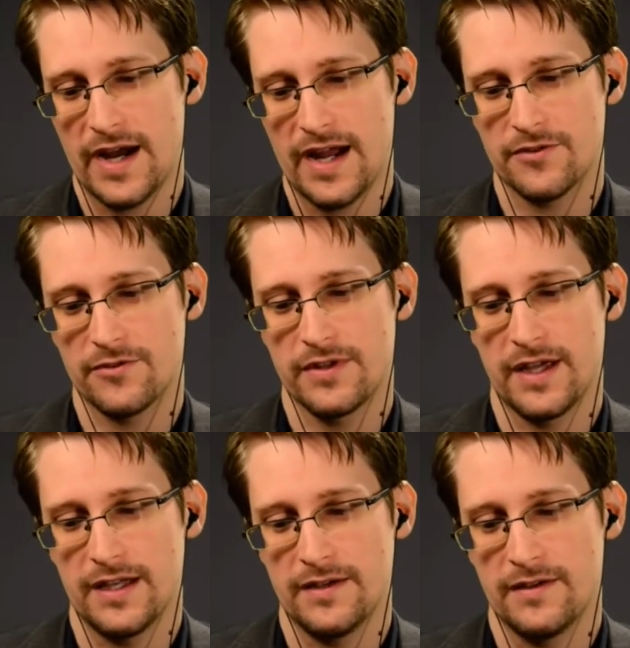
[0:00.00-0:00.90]
rather
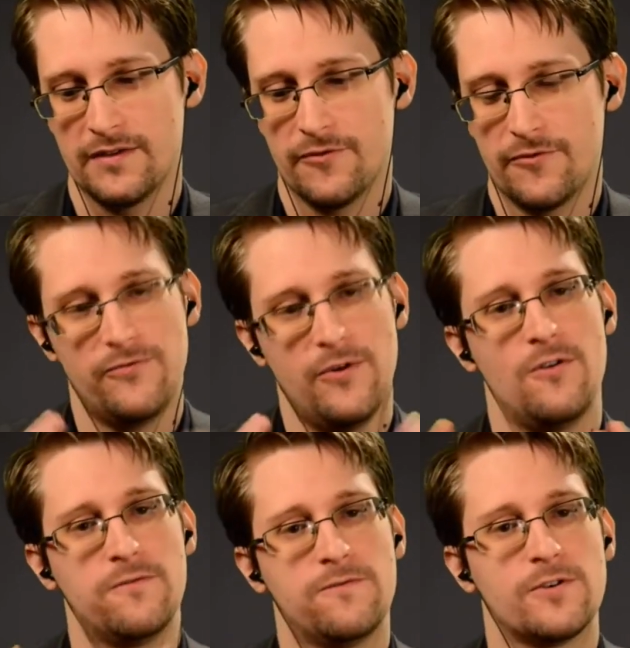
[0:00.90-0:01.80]
than
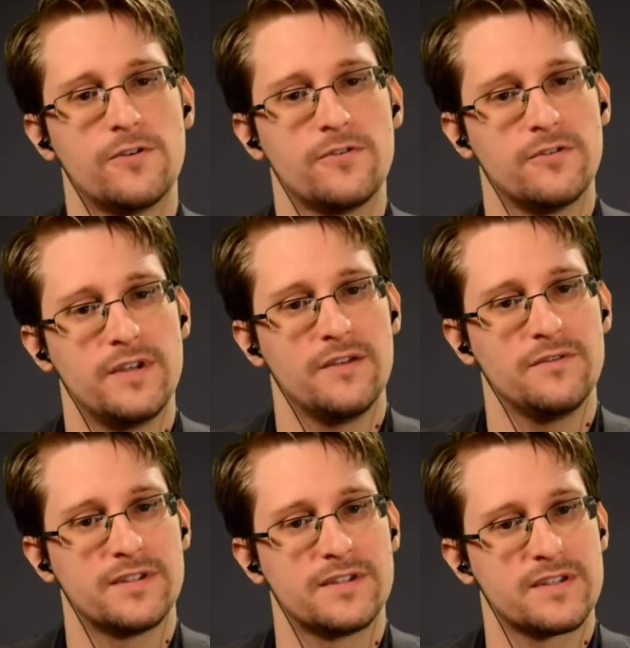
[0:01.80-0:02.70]
fall further
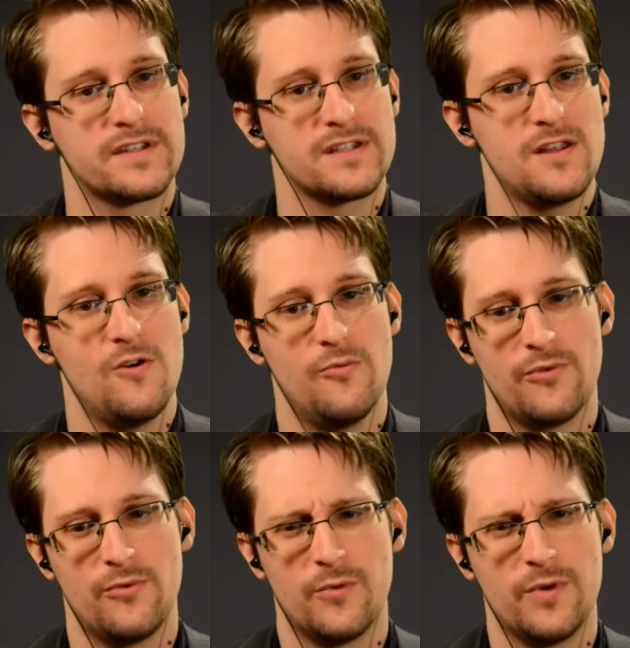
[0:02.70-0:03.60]
down this
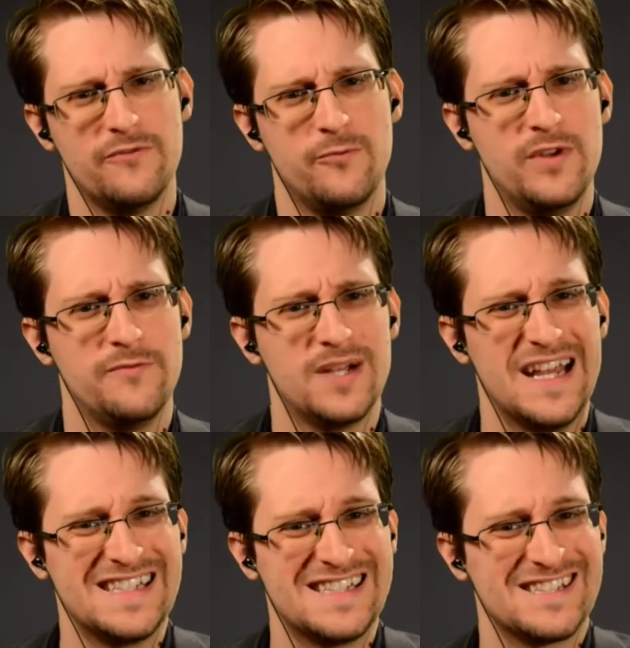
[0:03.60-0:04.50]
slope where we've
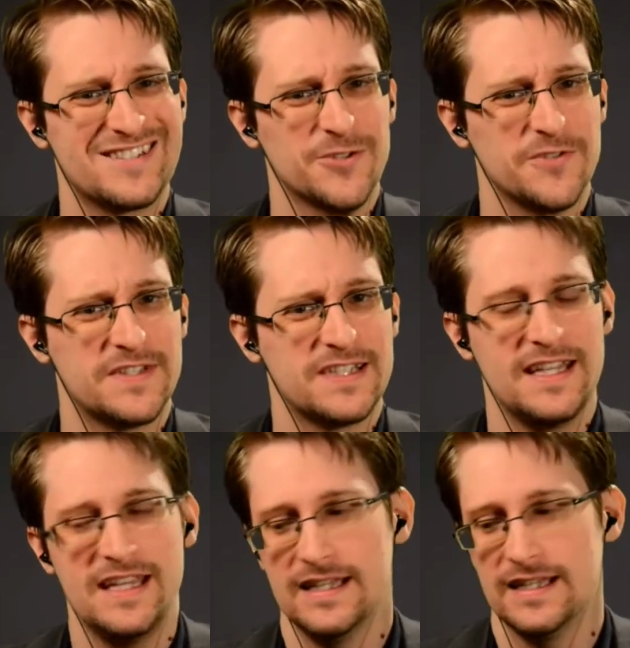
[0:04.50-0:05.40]
begun to sort of
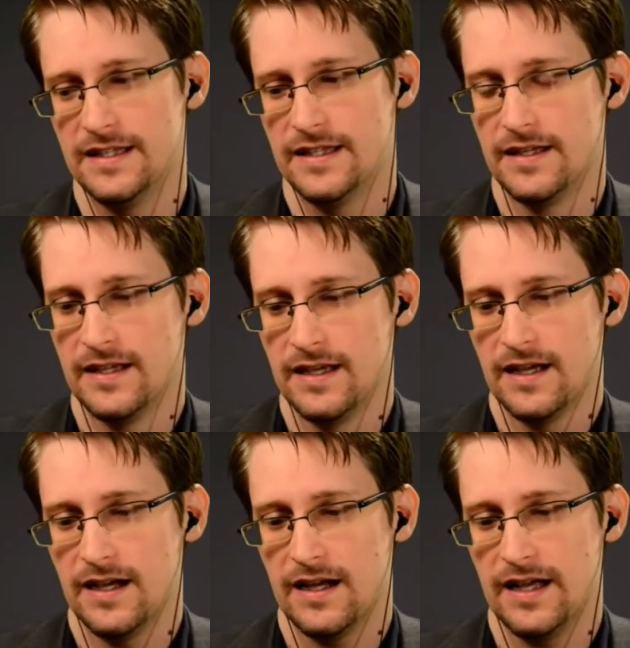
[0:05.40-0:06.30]
skid
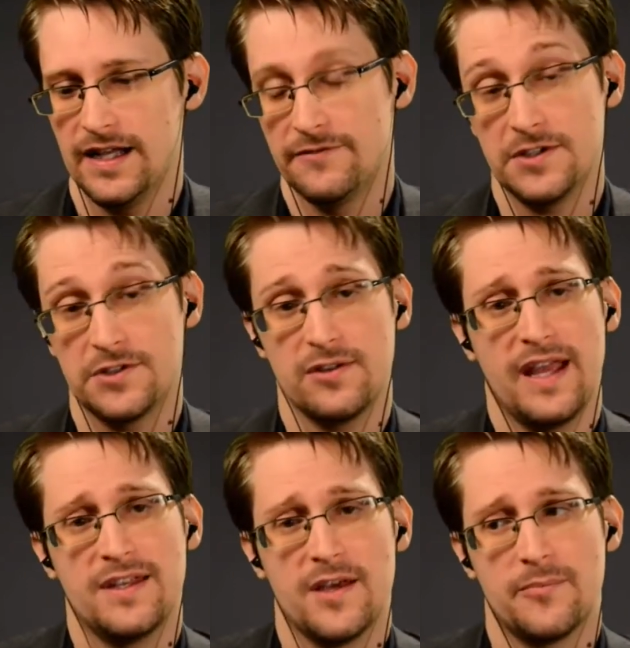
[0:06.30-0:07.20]
and
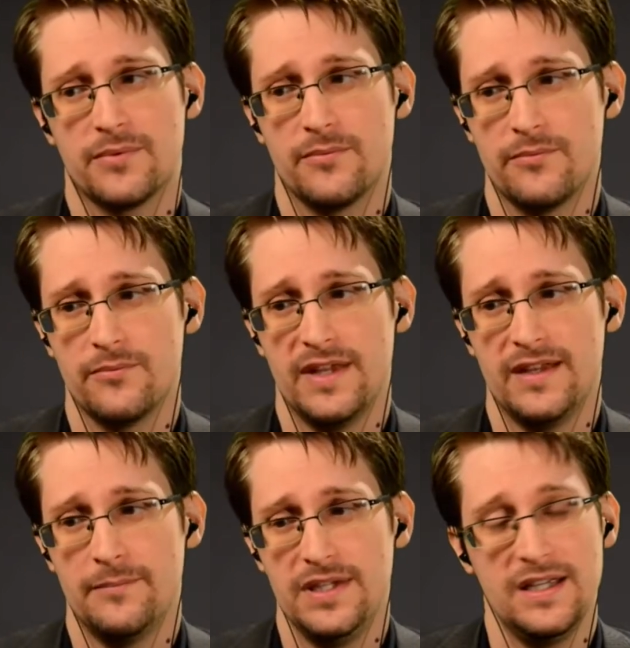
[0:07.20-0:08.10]
eventually end up
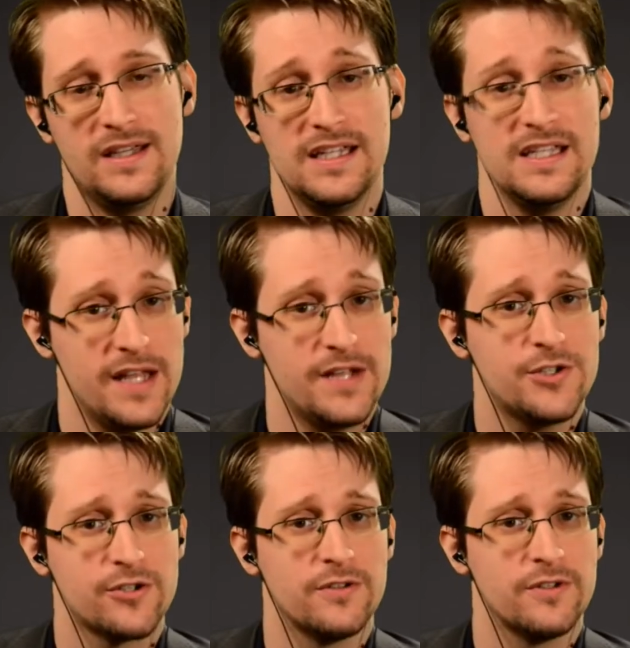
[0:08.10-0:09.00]
being
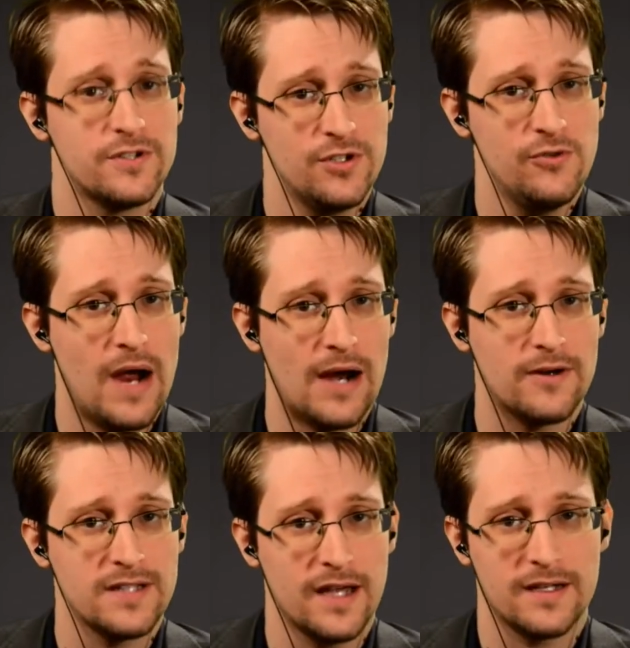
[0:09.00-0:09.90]
indentured to
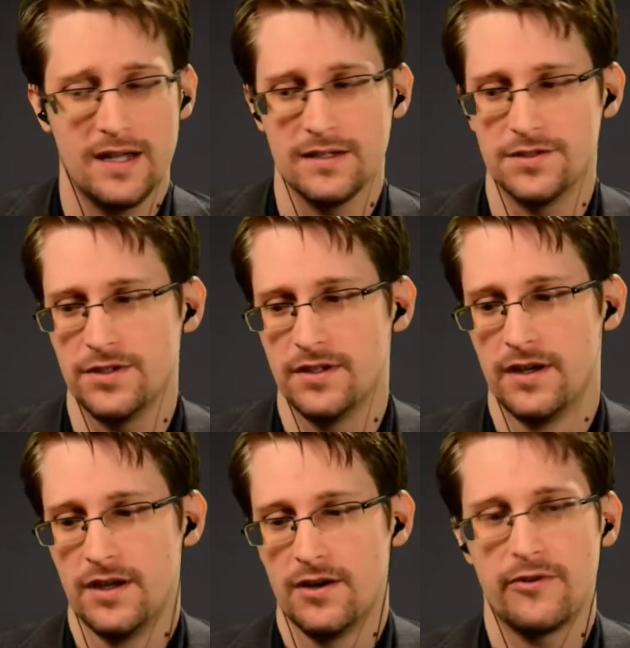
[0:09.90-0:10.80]
our
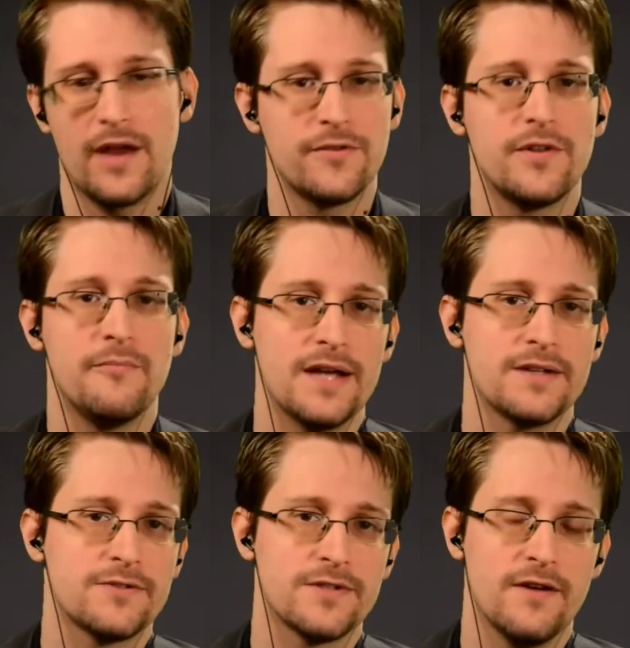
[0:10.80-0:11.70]
technology rather than
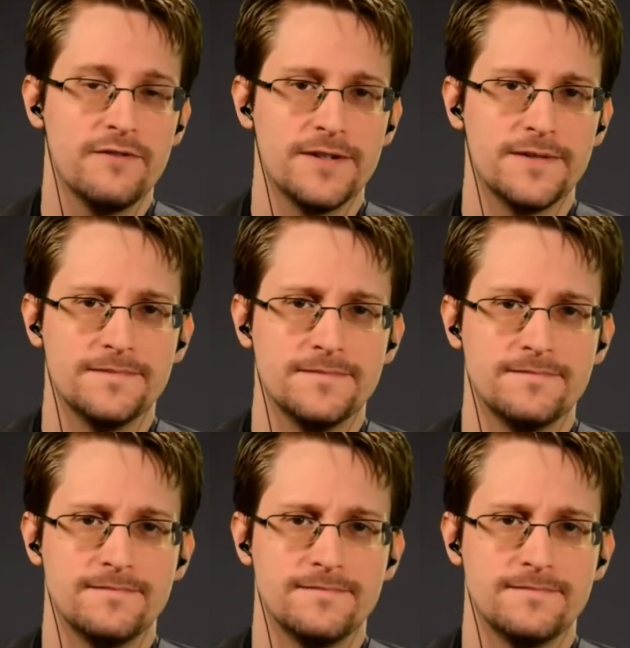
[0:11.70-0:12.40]
masters of it.